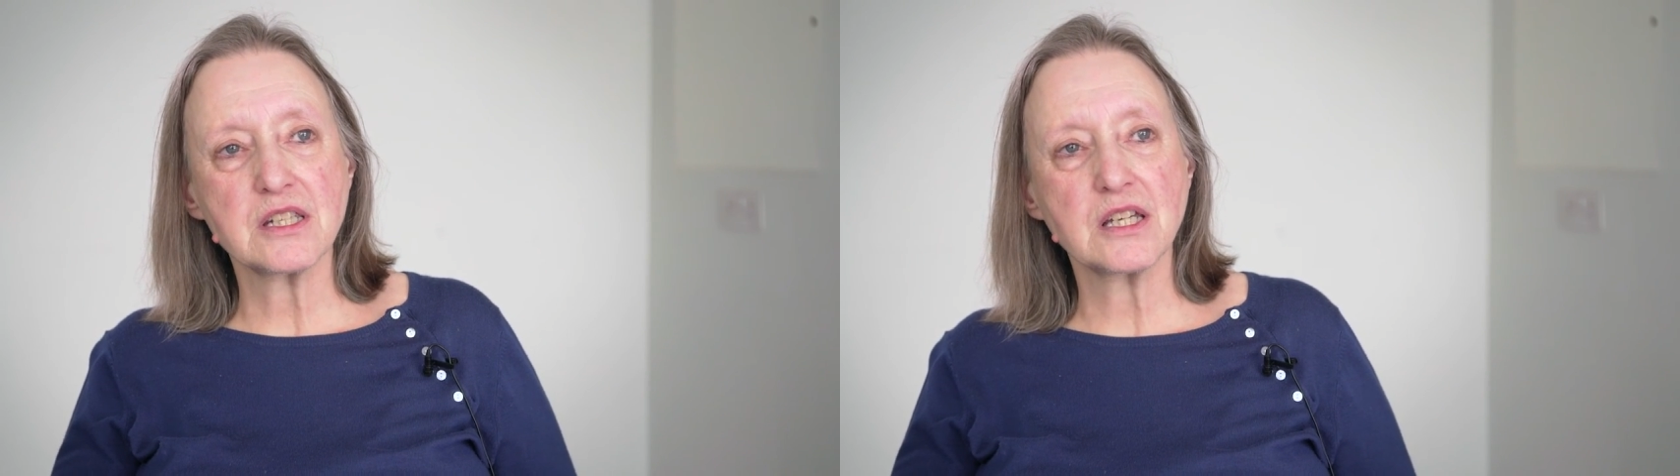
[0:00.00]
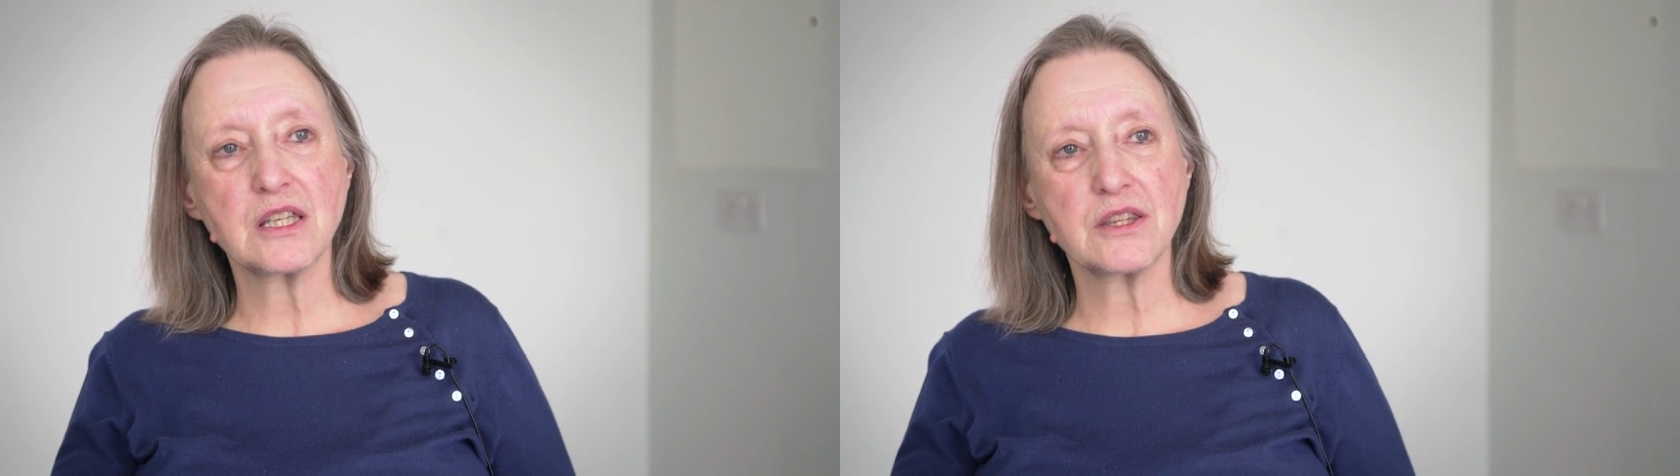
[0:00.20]

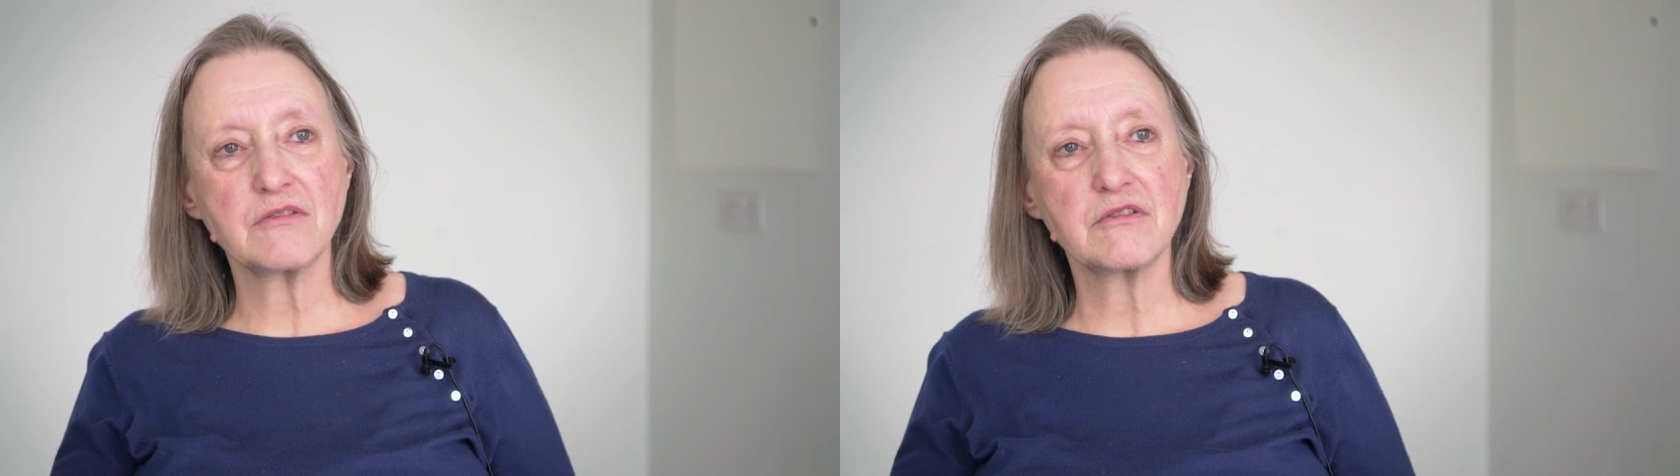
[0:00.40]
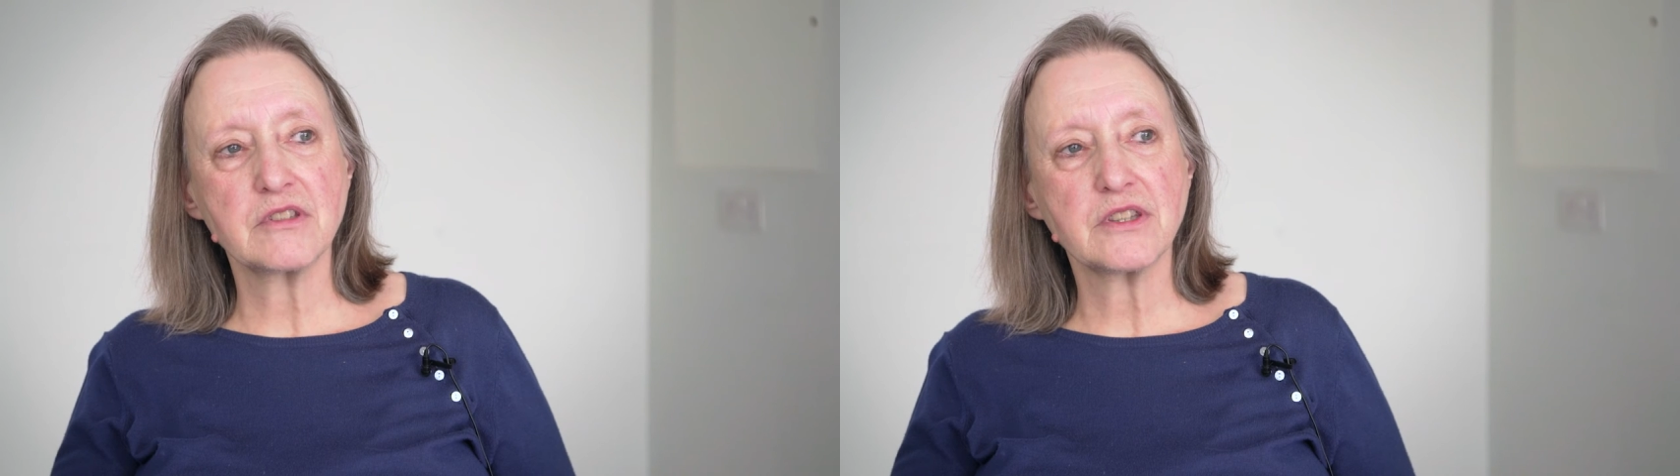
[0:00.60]

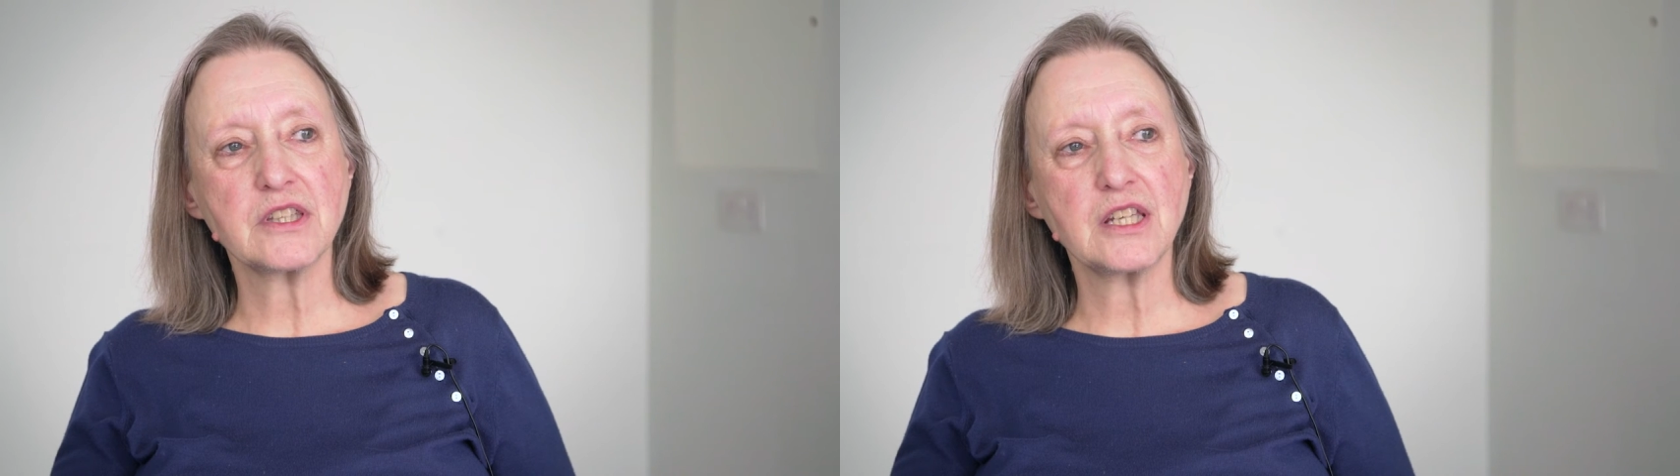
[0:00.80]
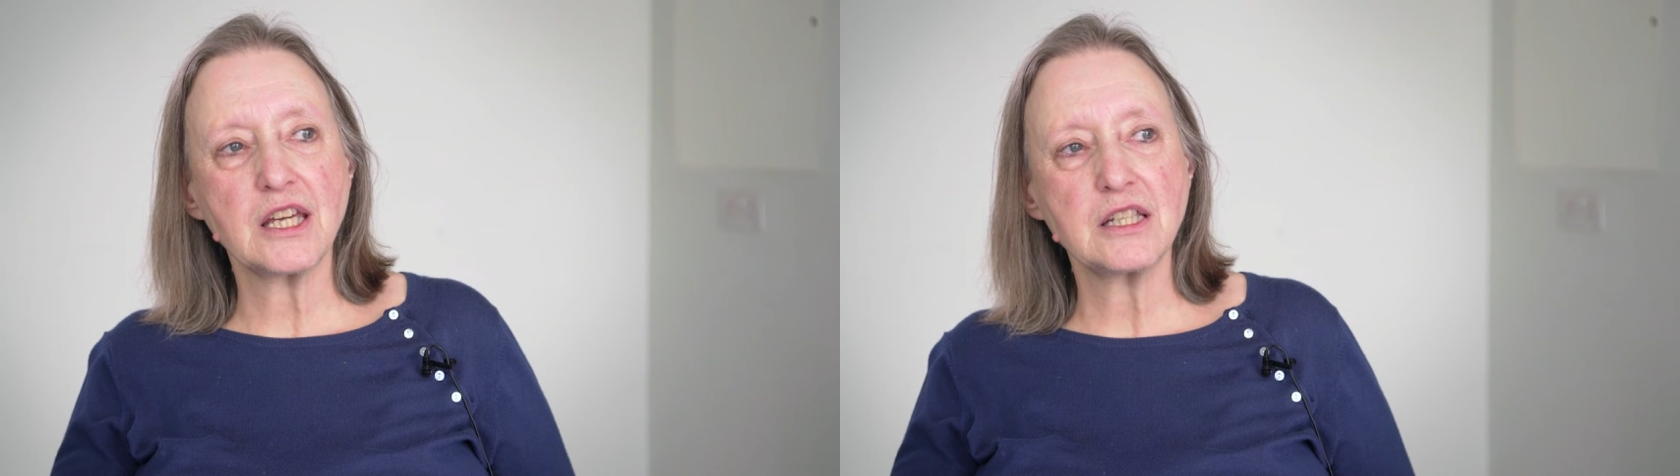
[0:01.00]
together at
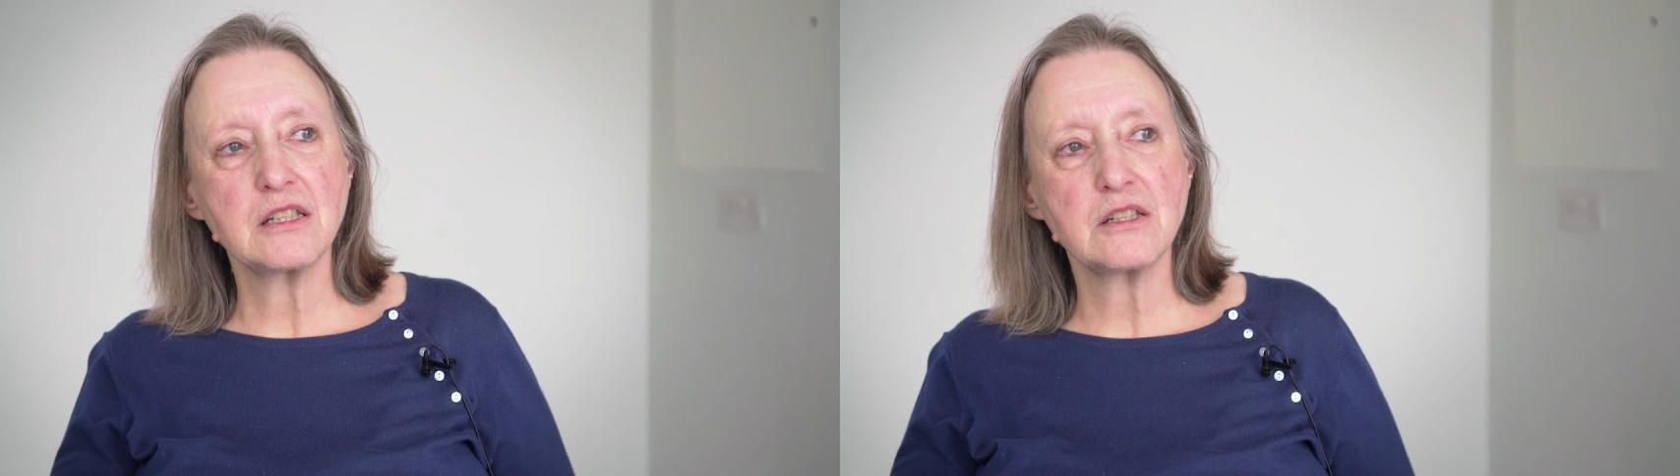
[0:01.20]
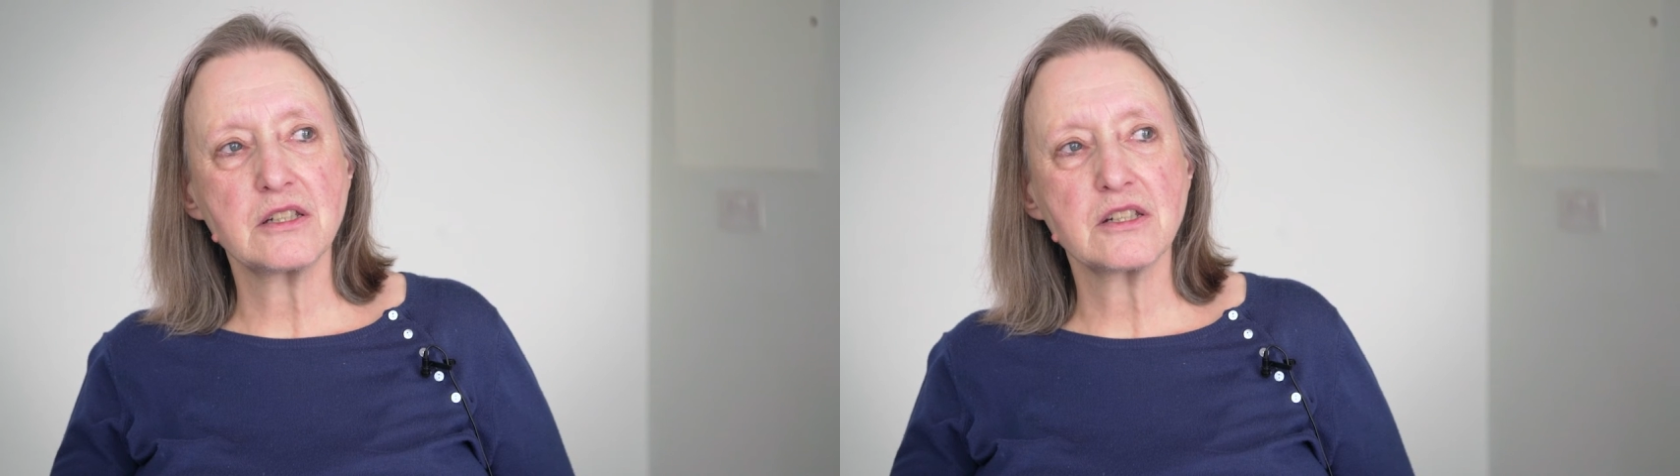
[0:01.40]
the
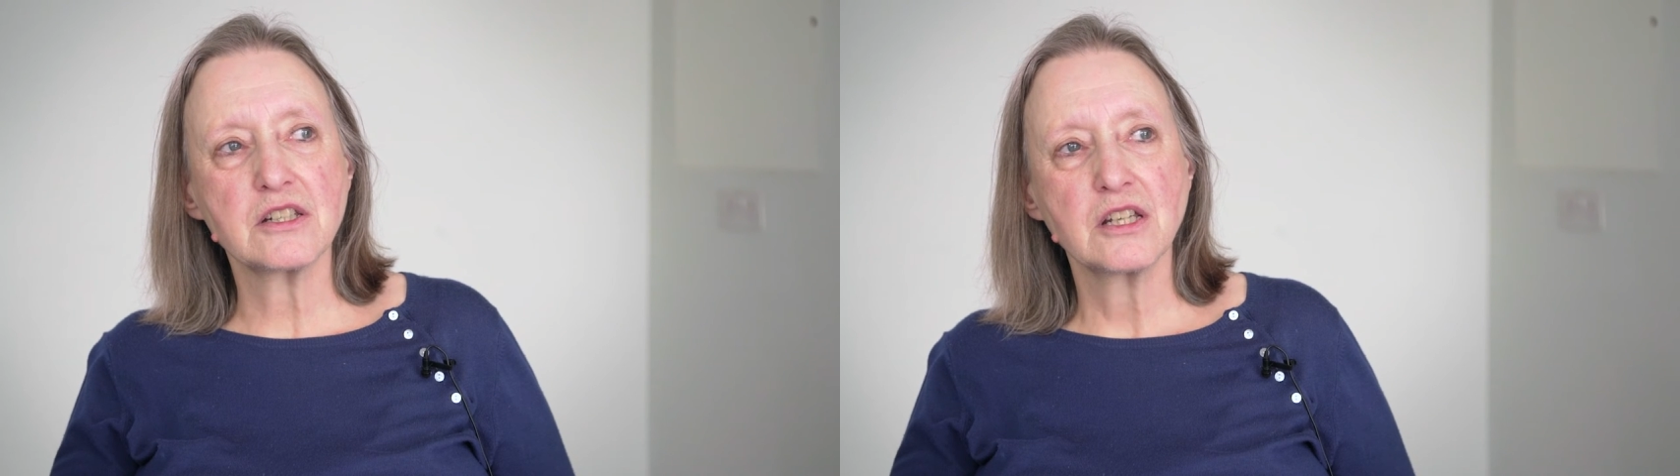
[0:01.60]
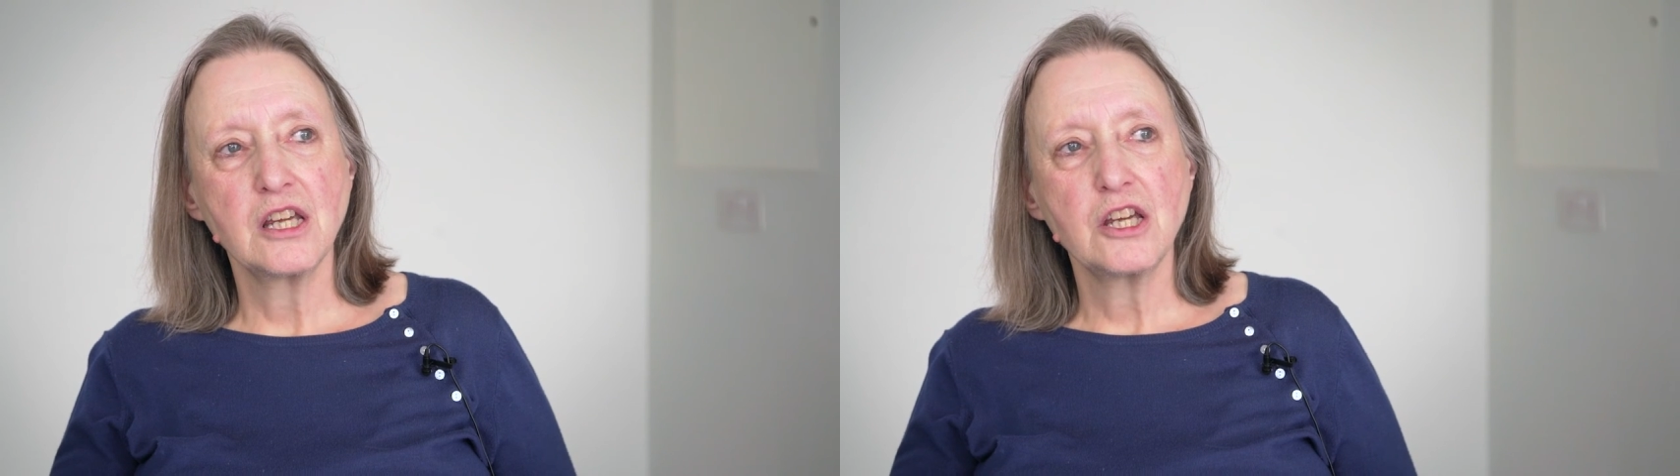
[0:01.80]
end